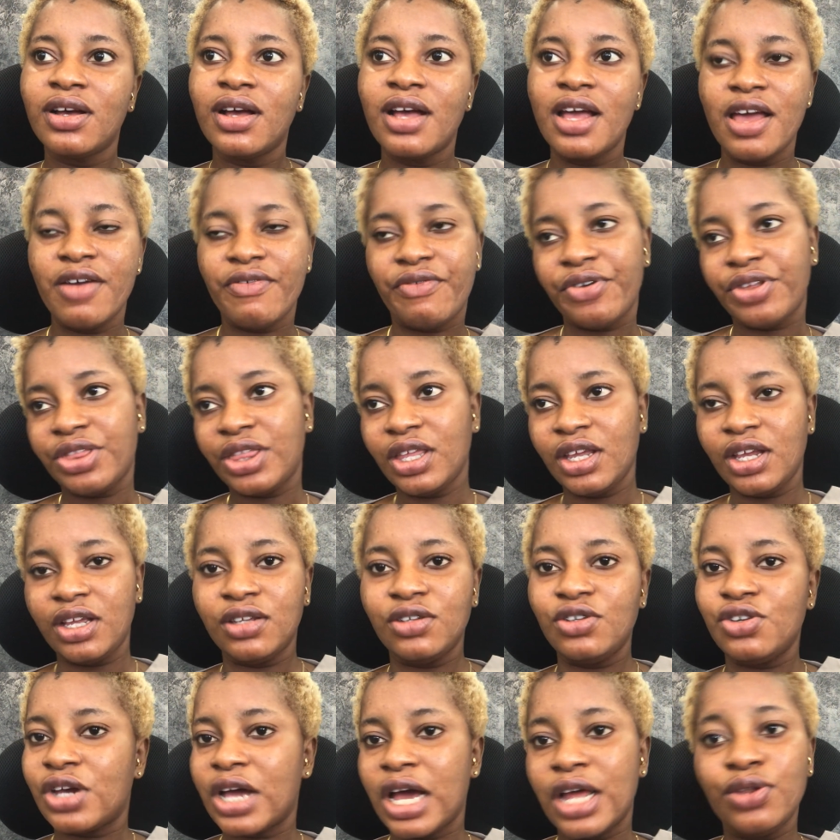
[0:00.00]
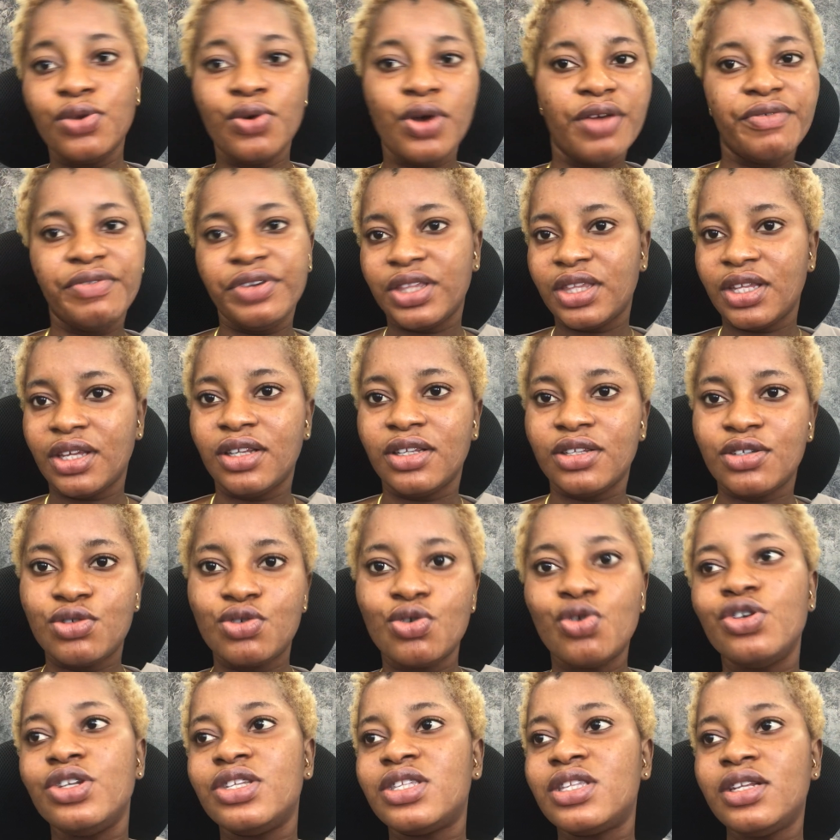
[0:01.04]
everything. You can't know everything,
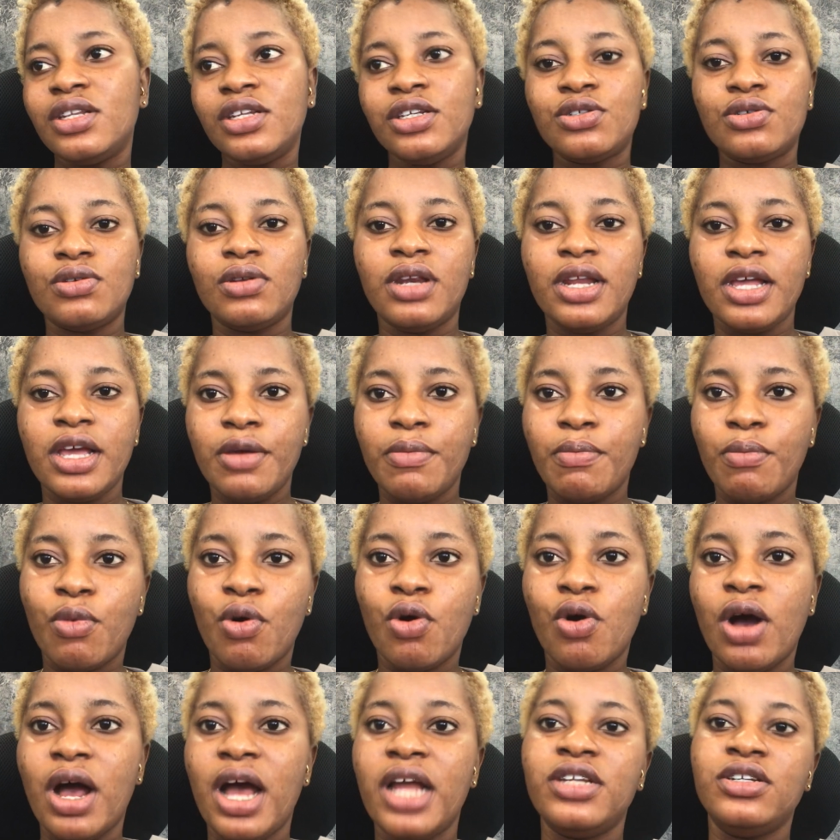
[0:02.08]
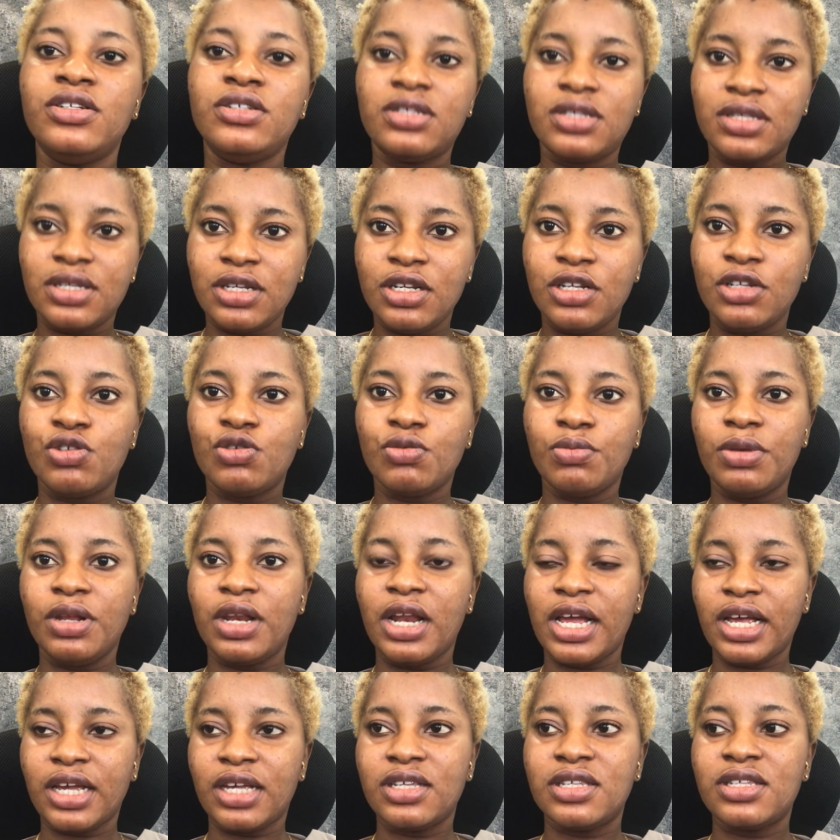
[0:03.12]
so you still need to learn more, and you still need to be
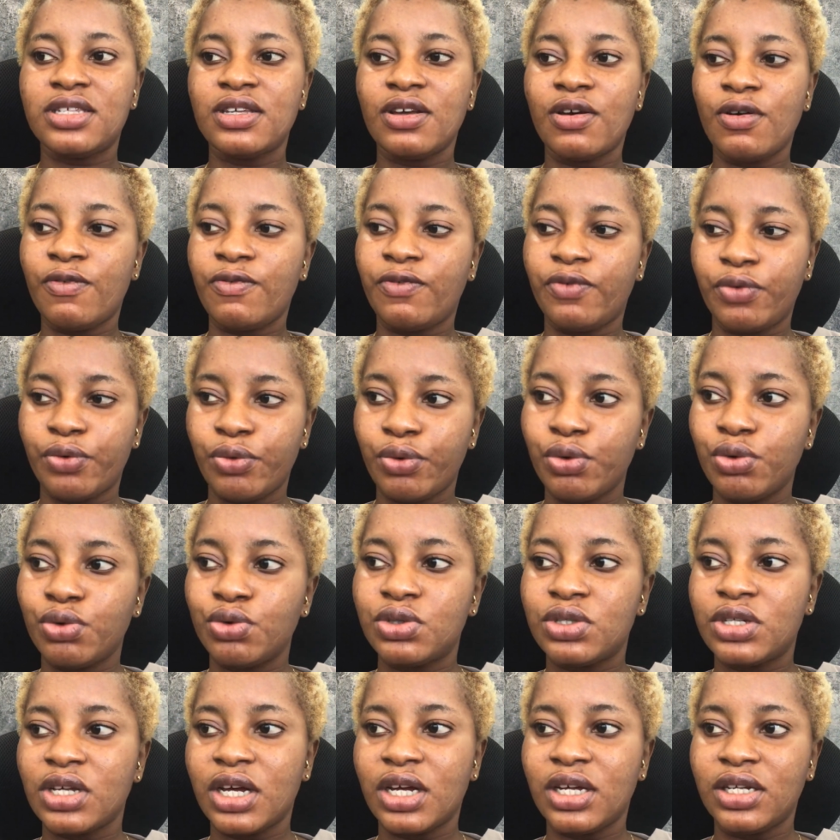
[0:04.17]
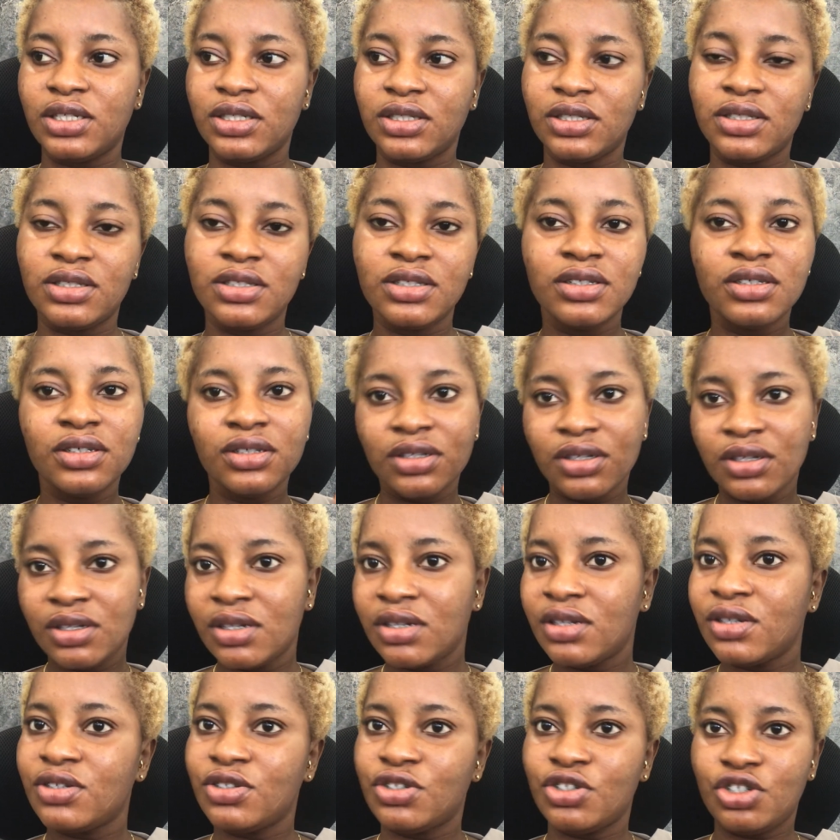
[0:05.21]
like self-growth and
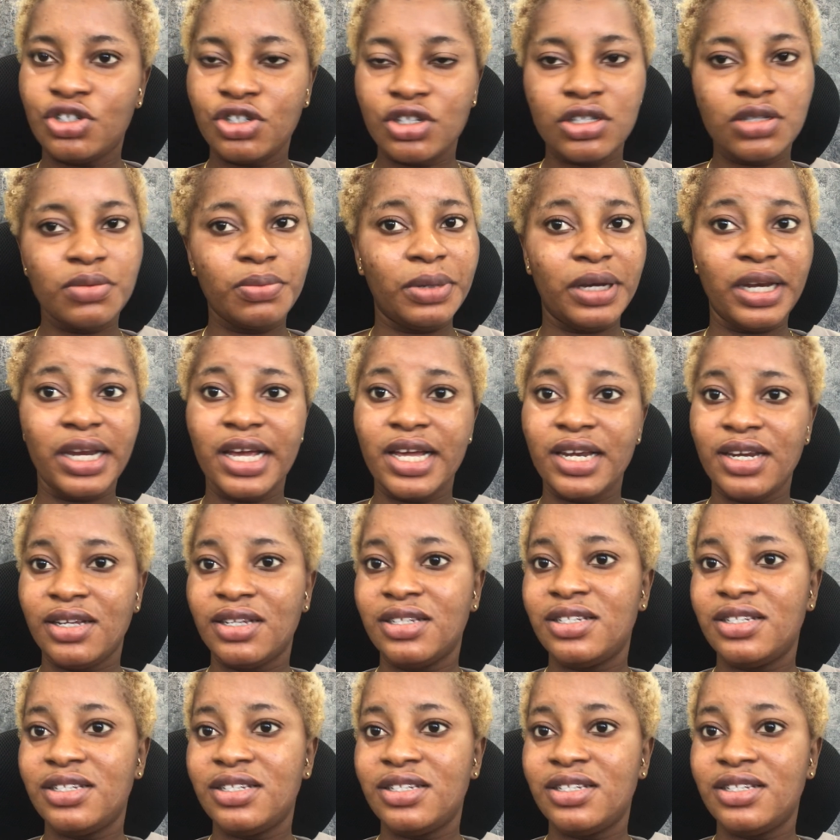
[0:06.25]
just be learning.